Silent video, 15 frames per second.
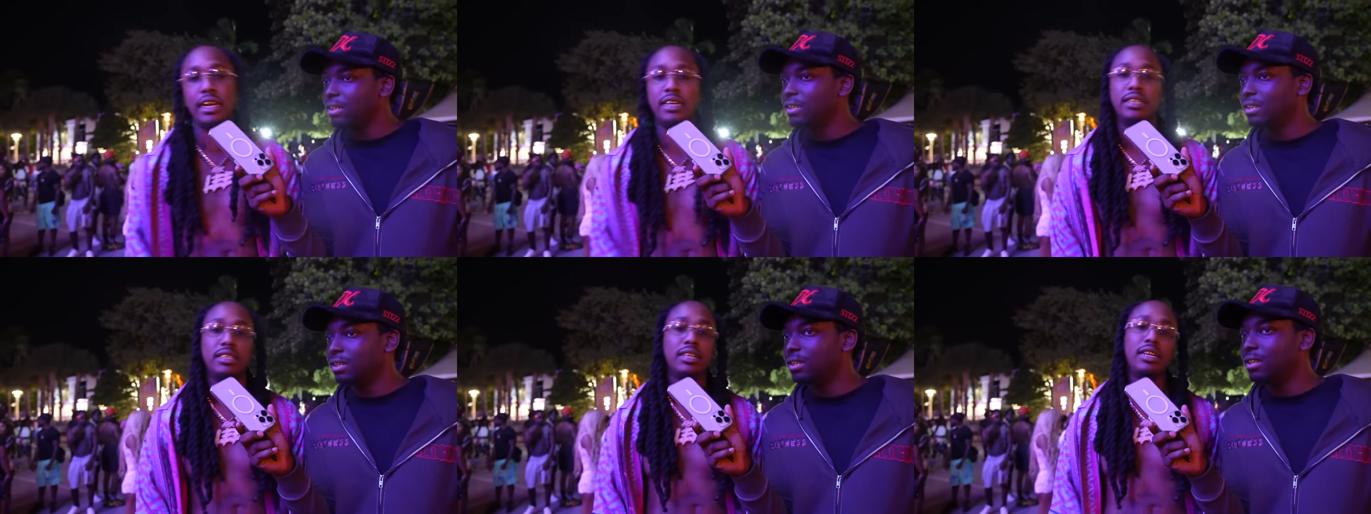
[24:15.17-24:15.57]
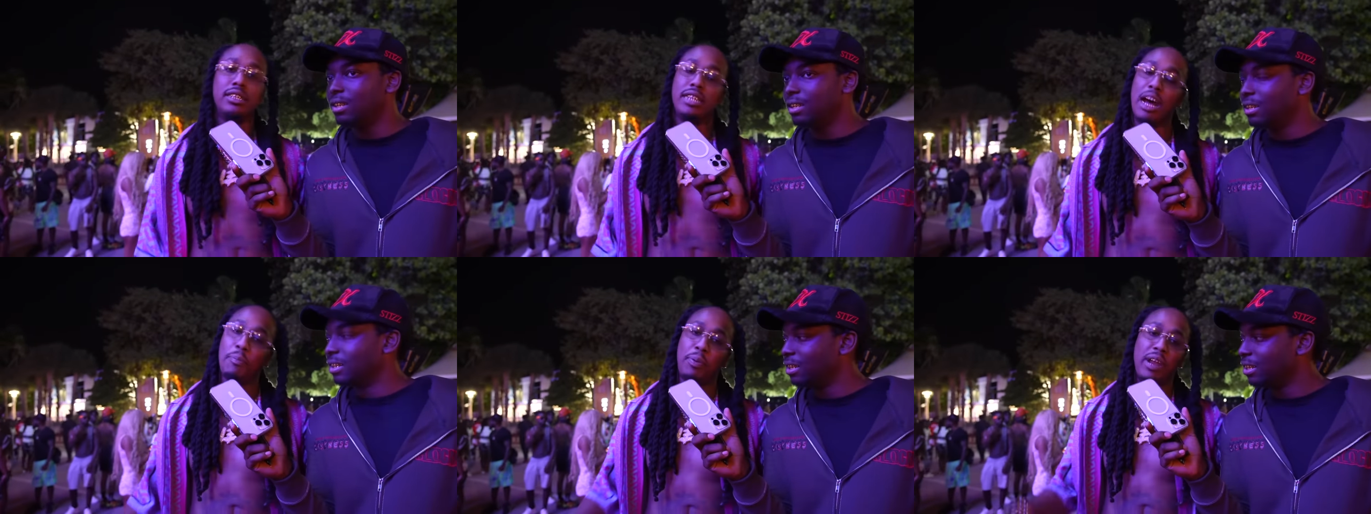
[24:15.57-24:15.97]
Speaker 1: nigga.
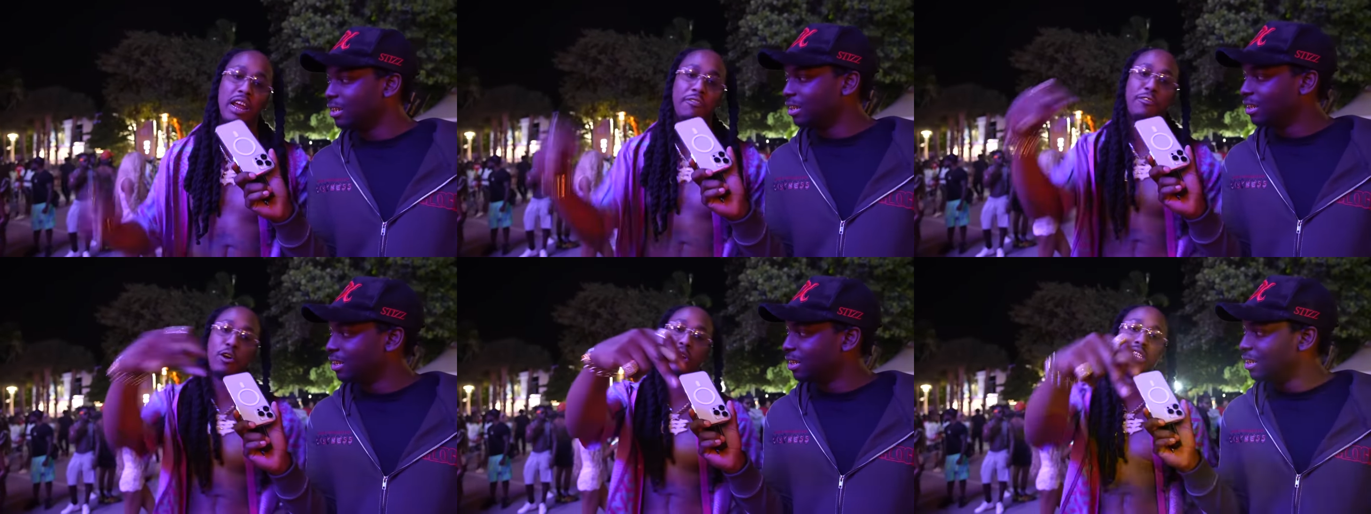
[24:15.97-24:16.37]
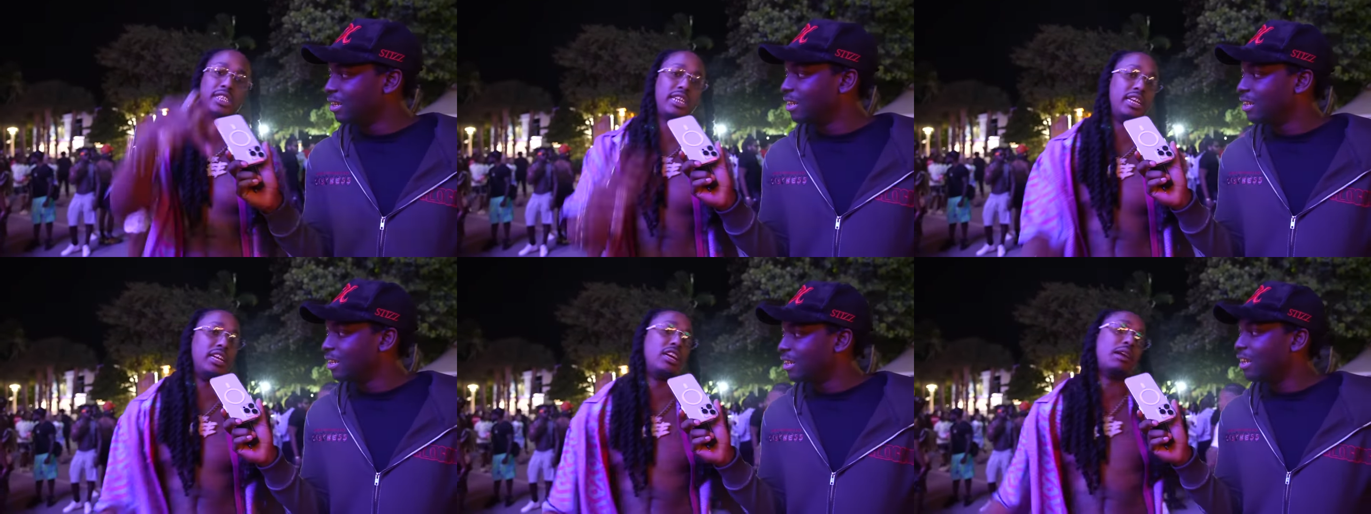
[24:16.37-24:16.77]
Stop playing Florida
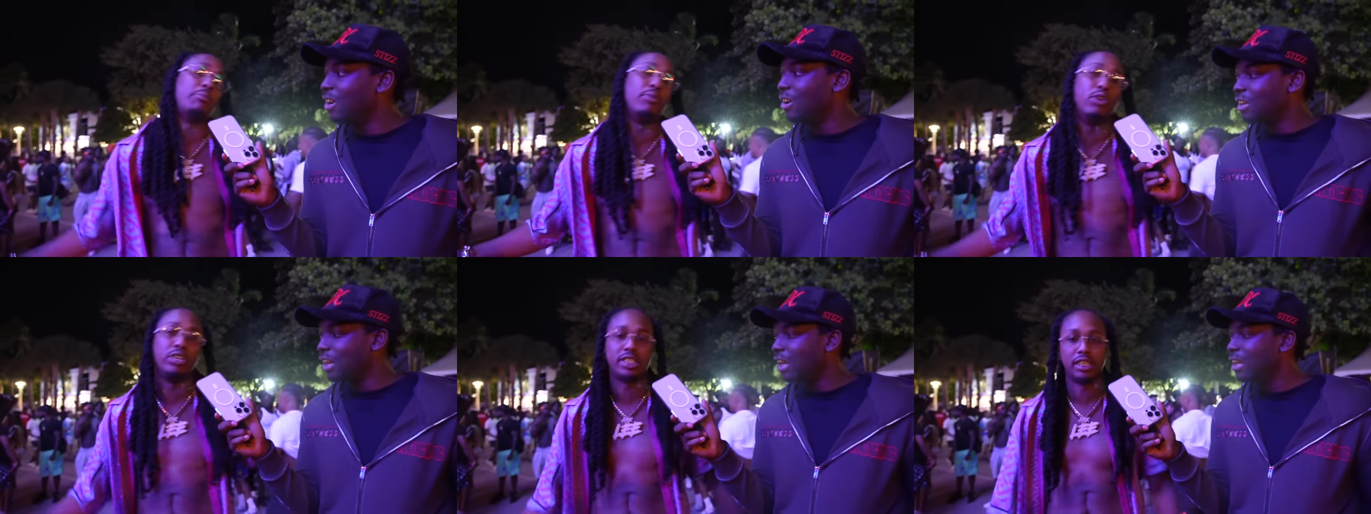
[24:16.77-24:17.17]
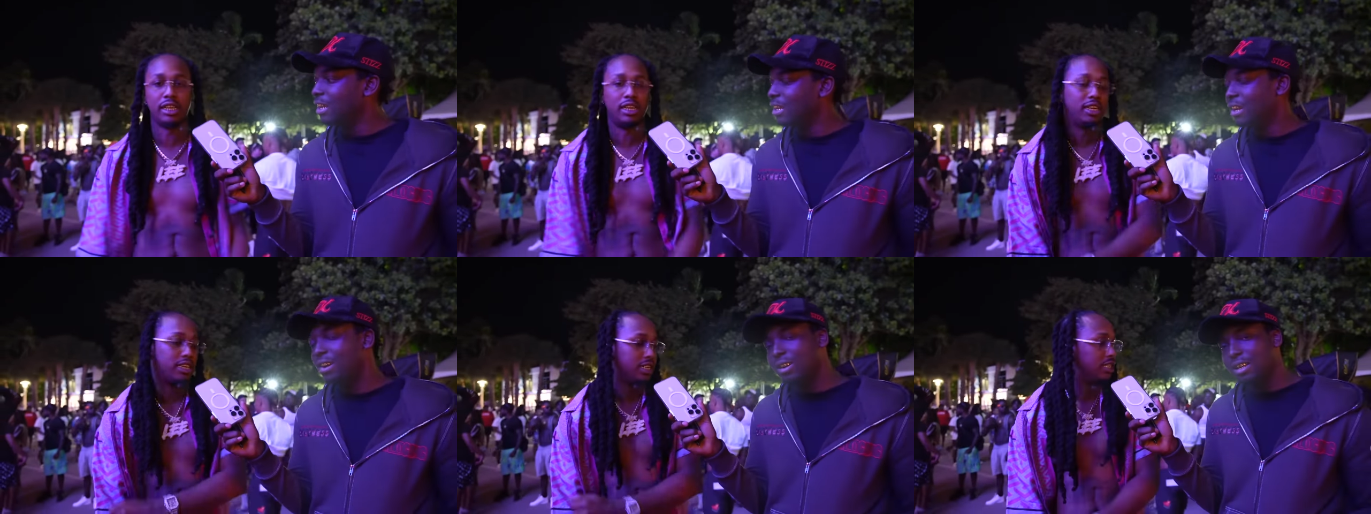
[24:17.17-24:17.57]
shit. All bullshit.
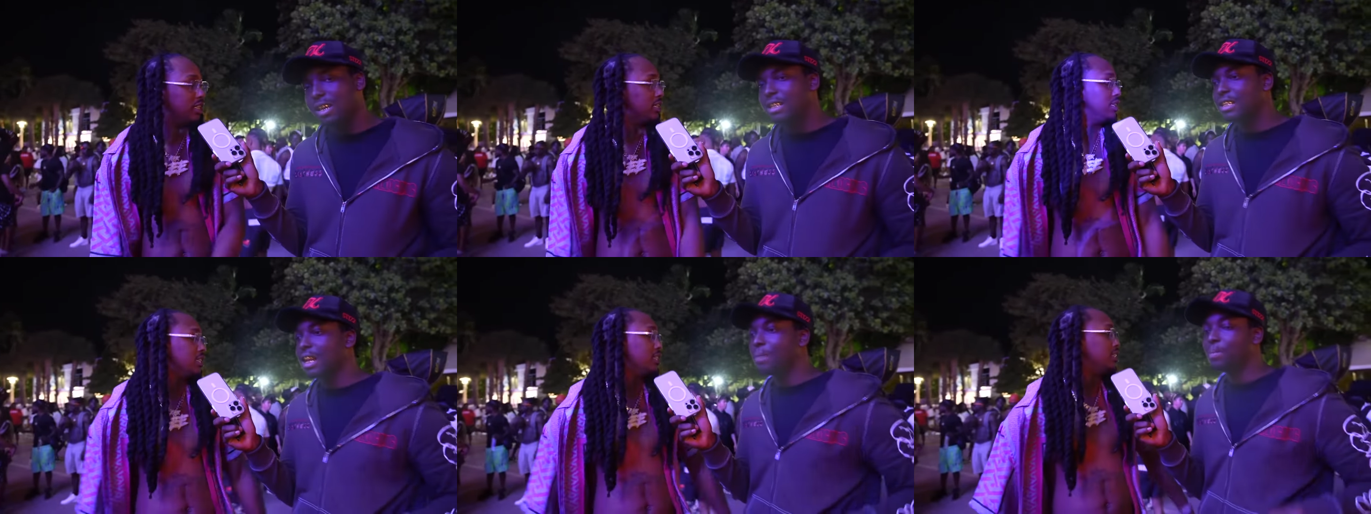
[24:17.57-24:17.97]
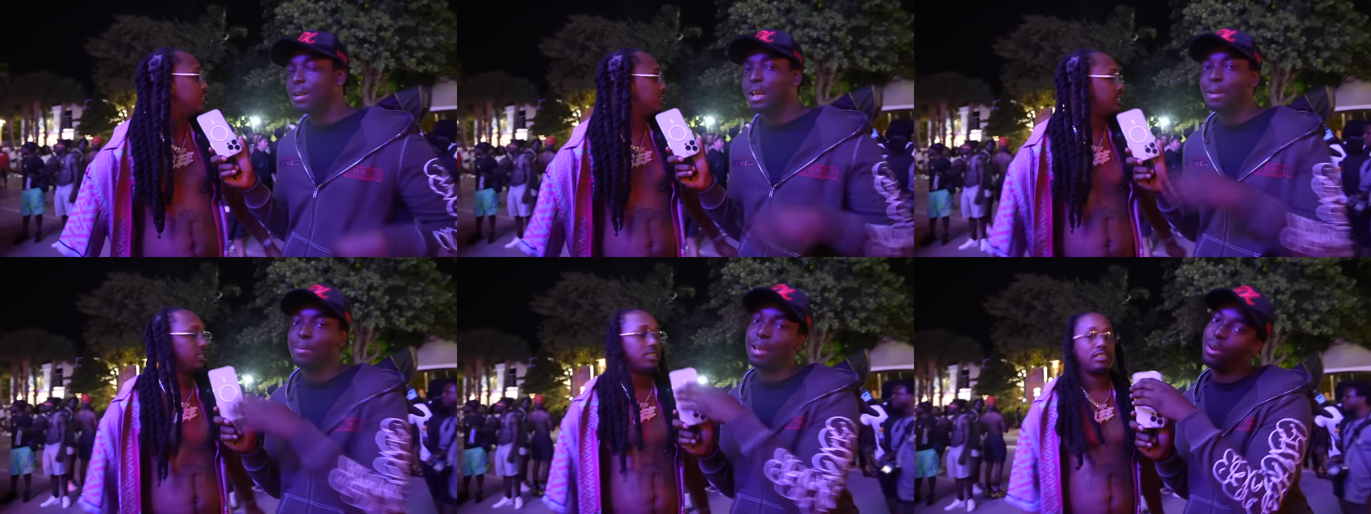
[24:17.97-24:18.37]
Okay, stop
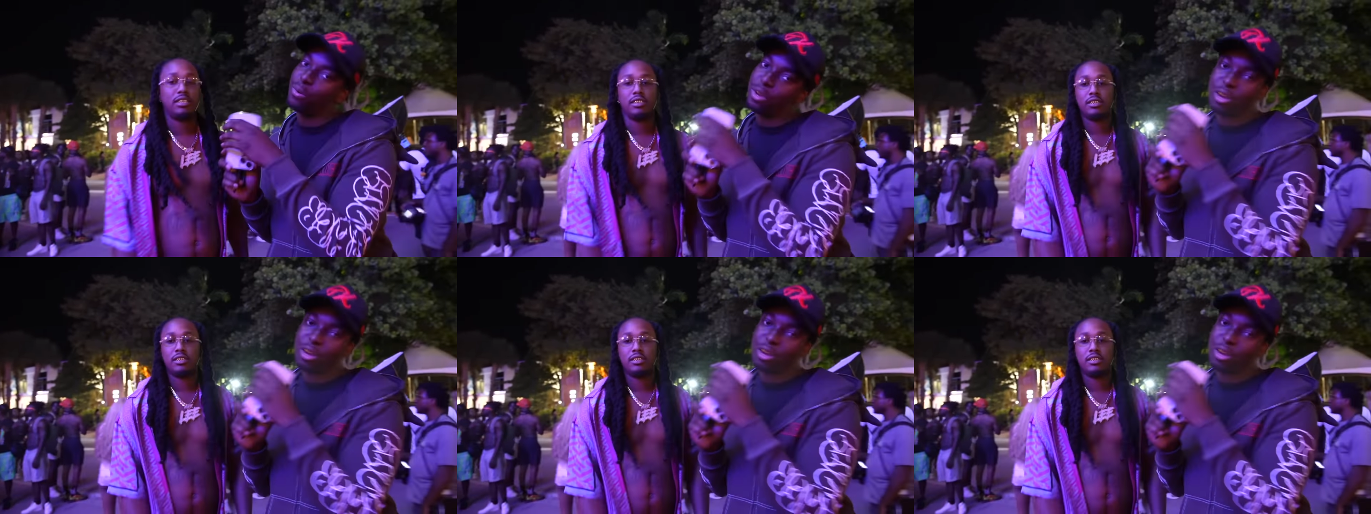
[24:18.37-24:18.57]
playing, man. We